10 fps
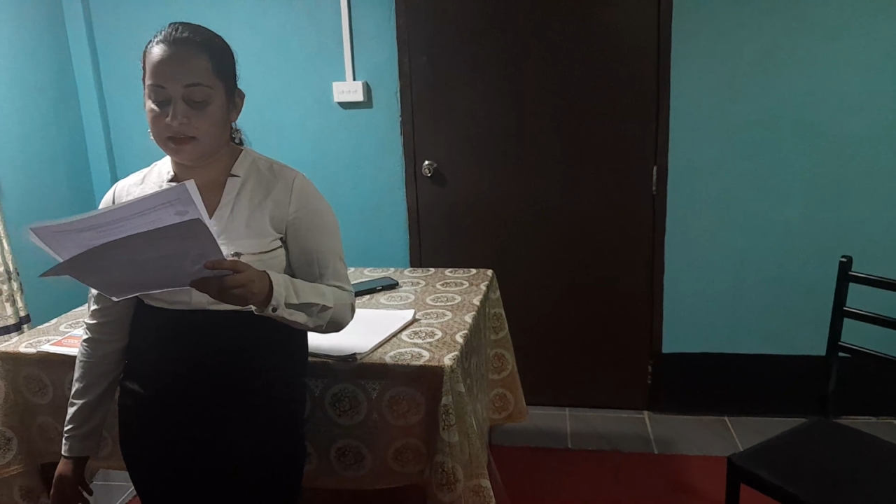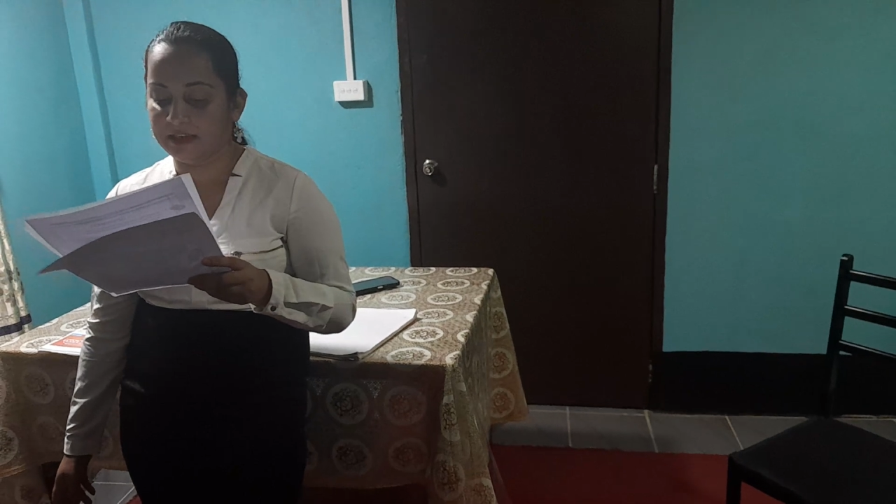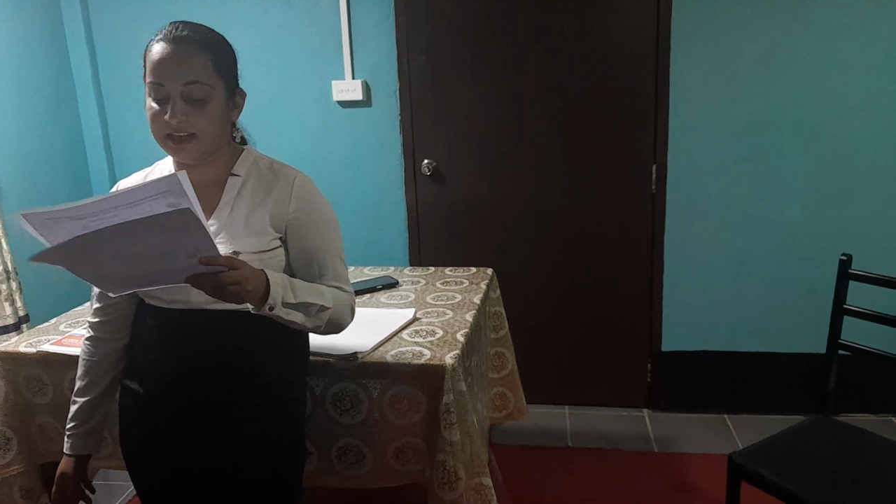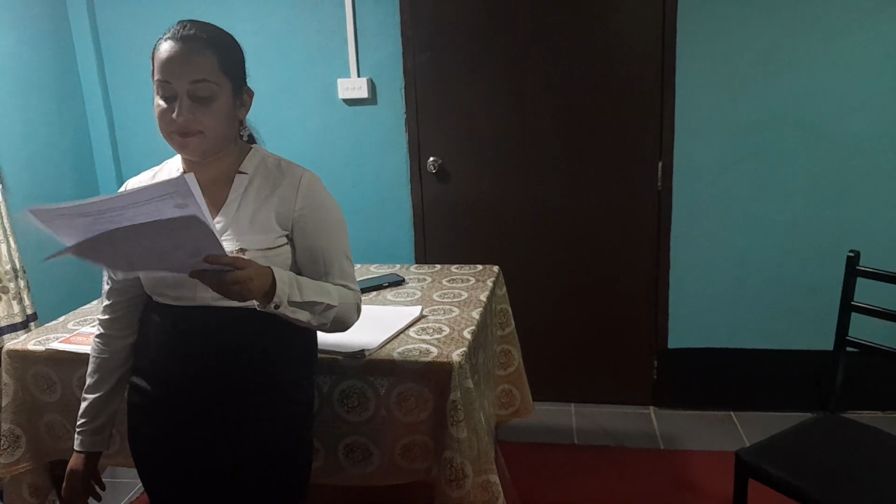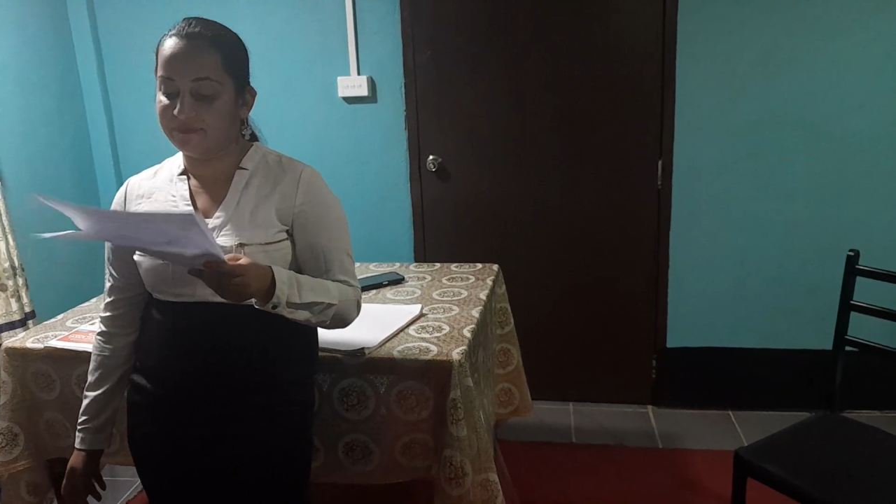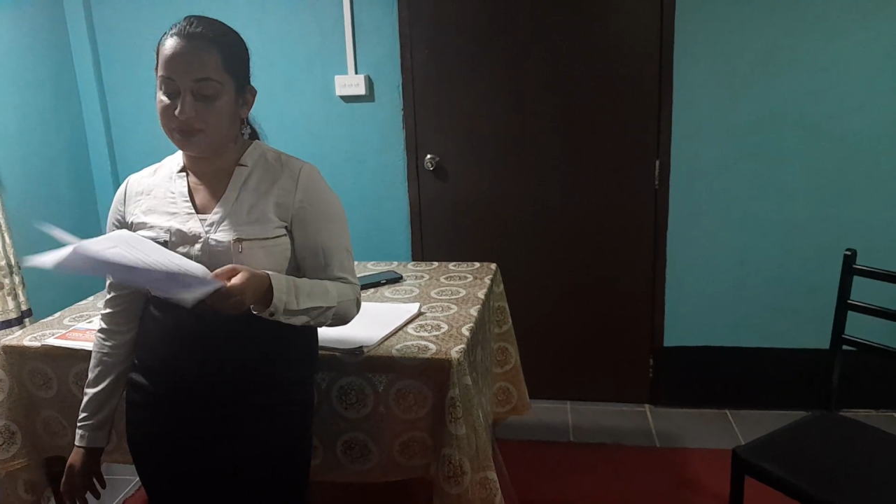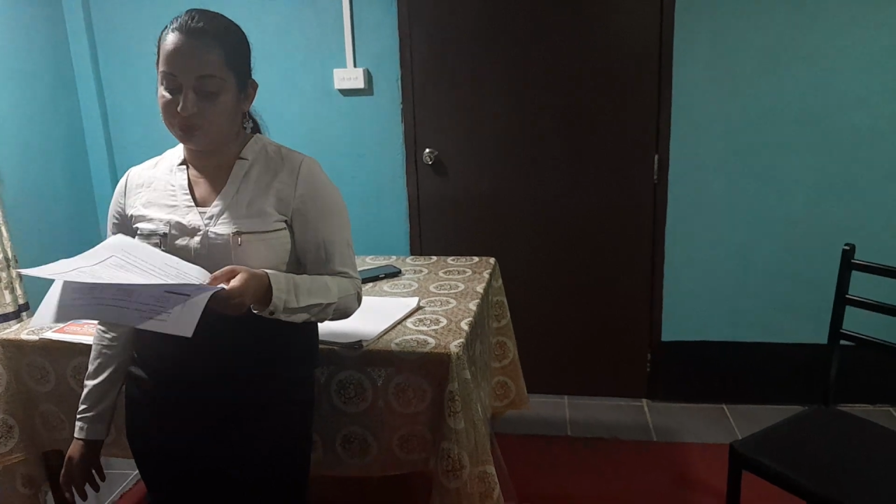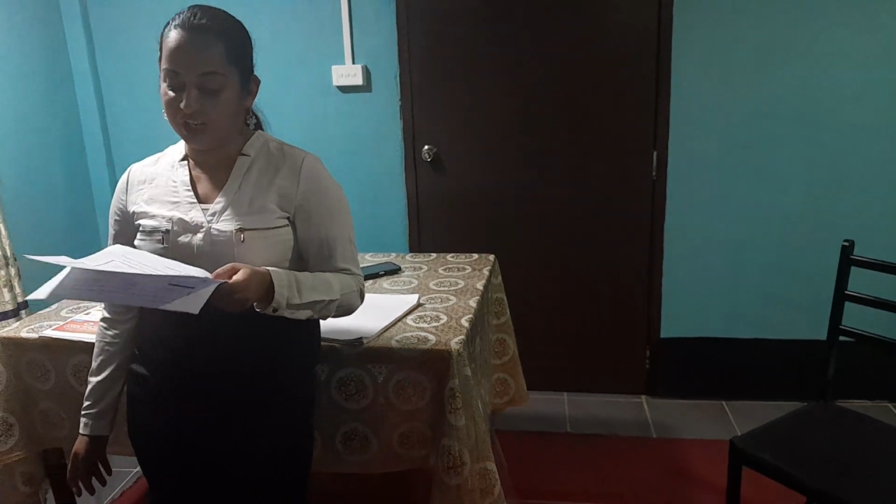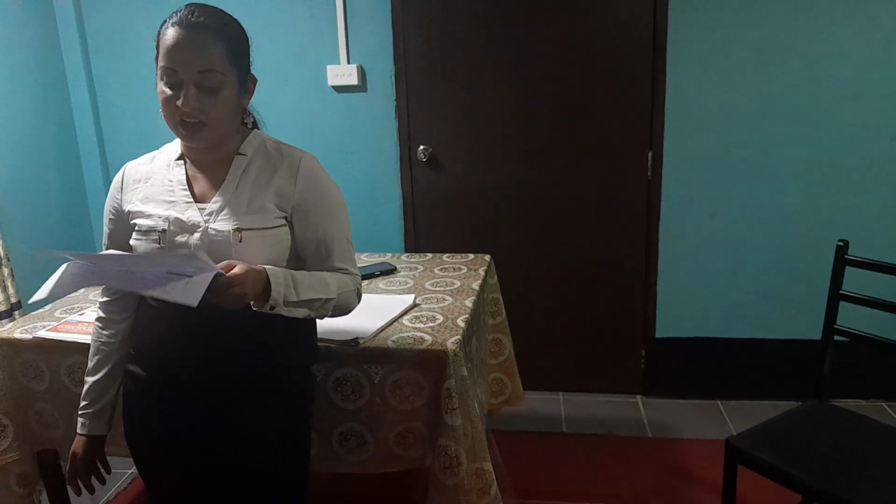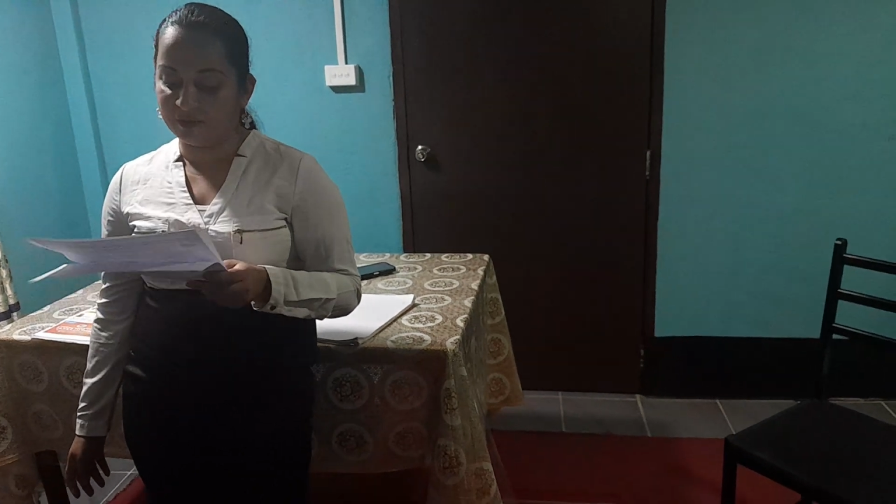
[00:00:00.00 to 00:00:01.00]
in
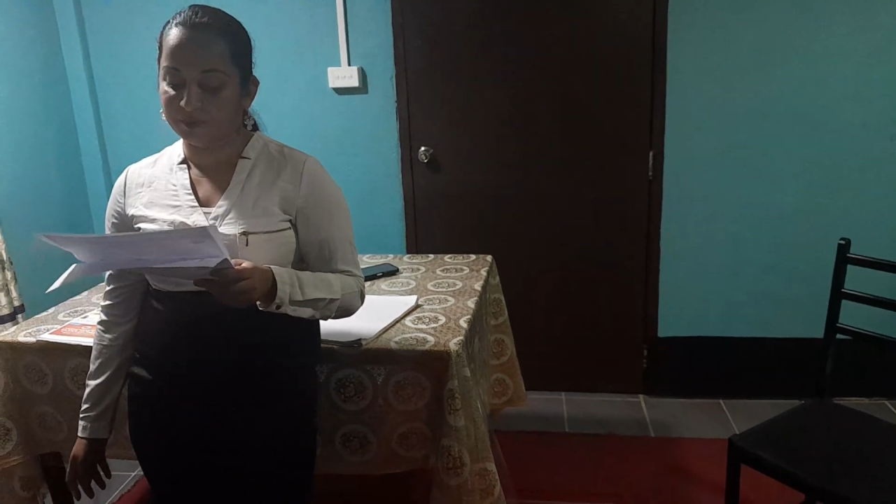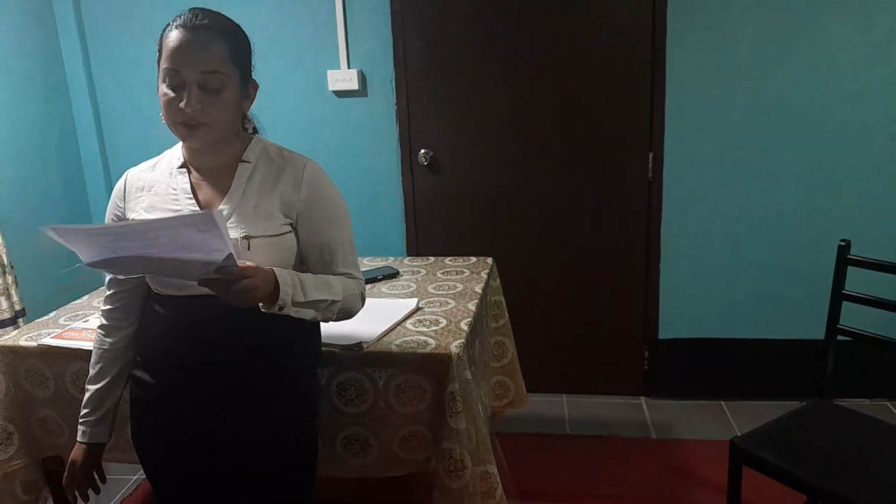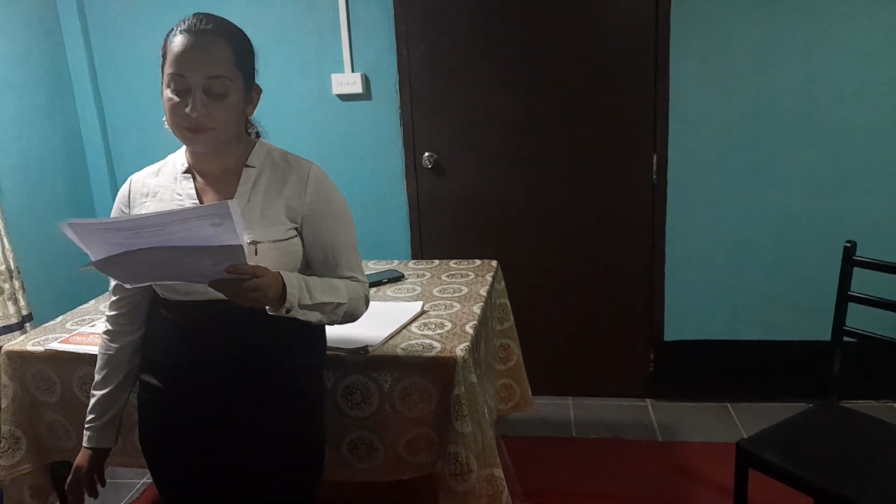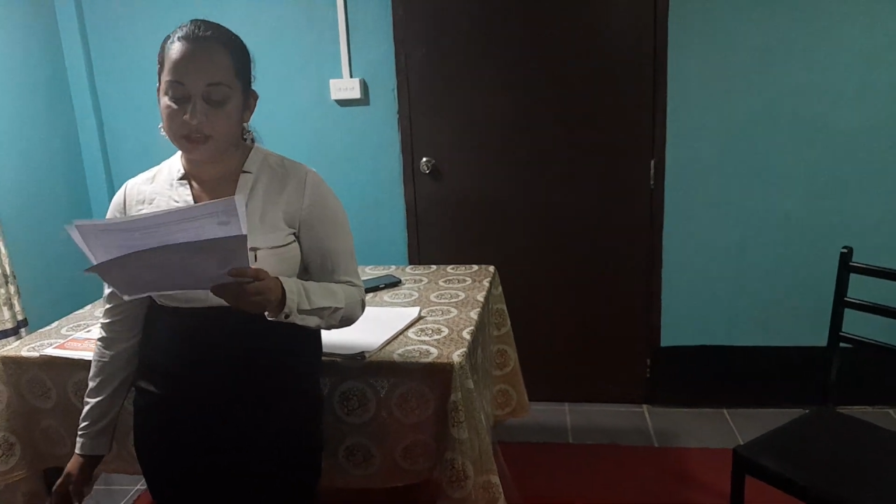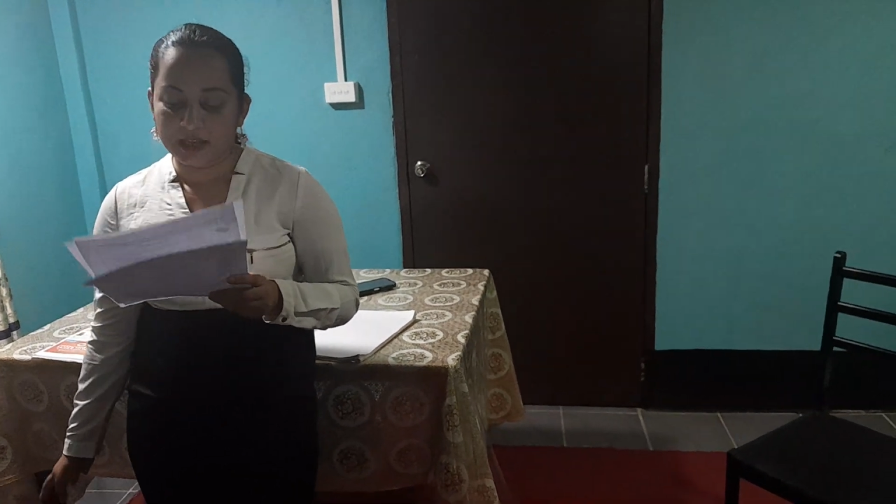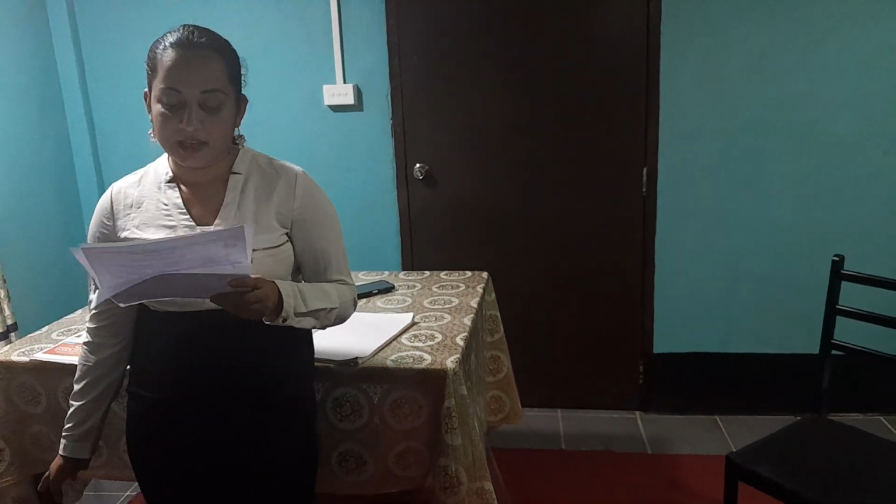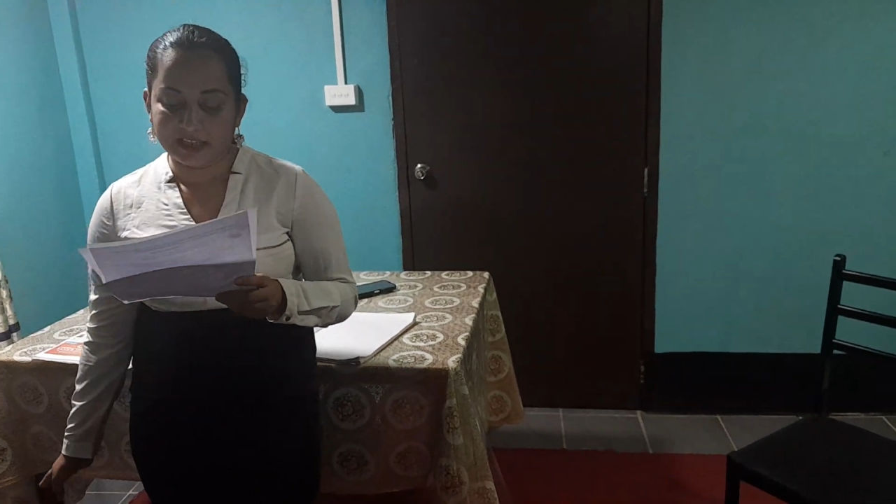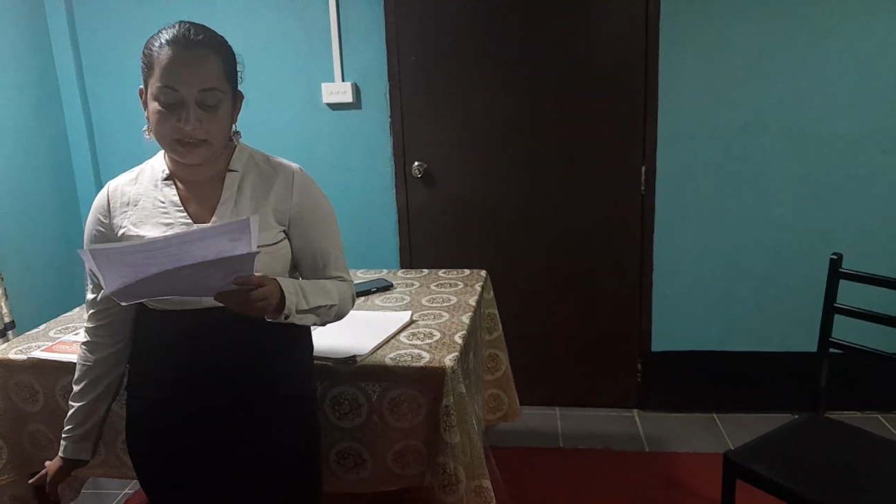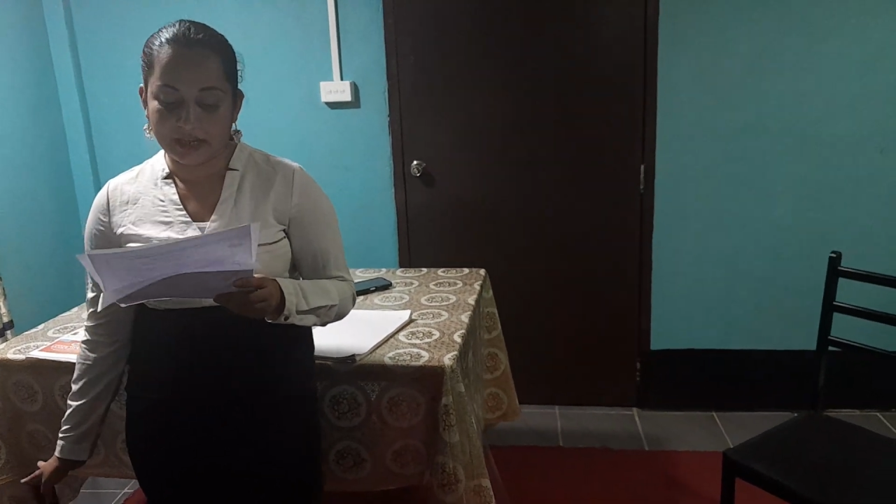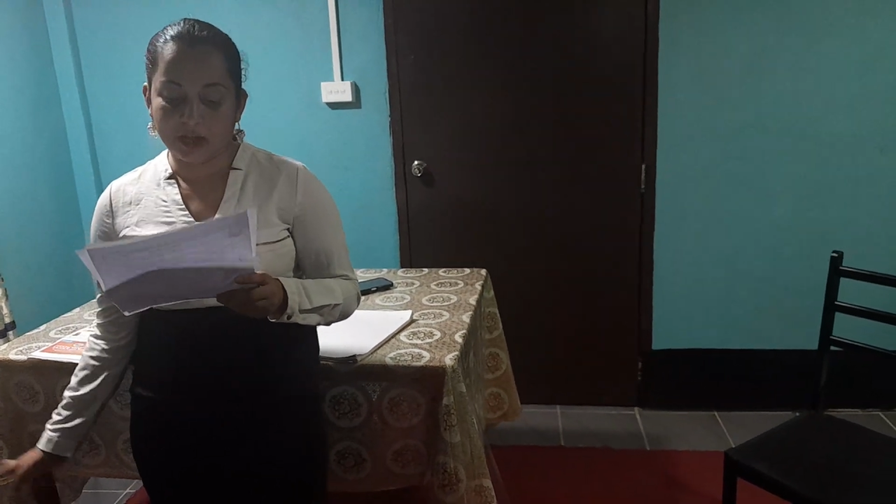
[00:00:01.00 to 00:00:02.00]
future.
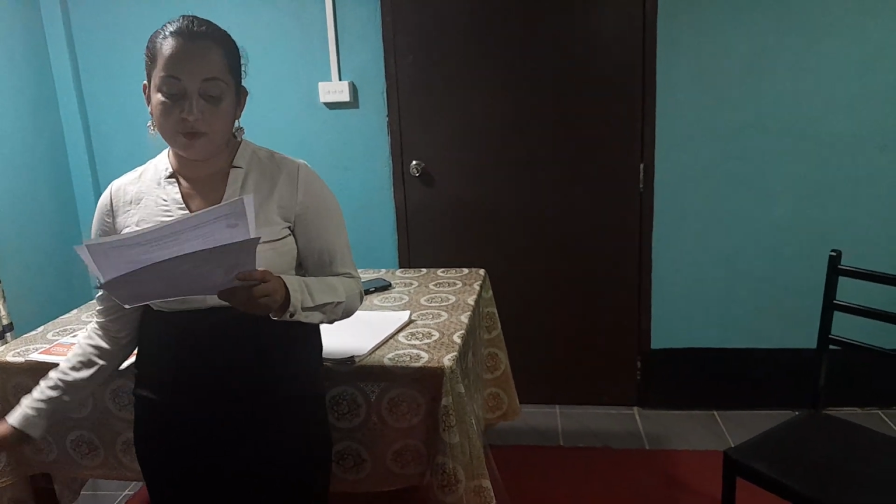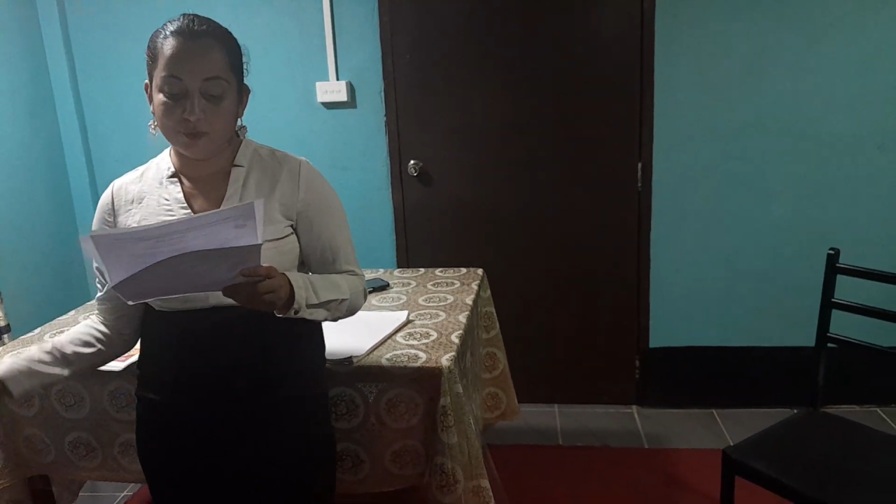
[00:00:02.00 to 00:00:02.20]
Now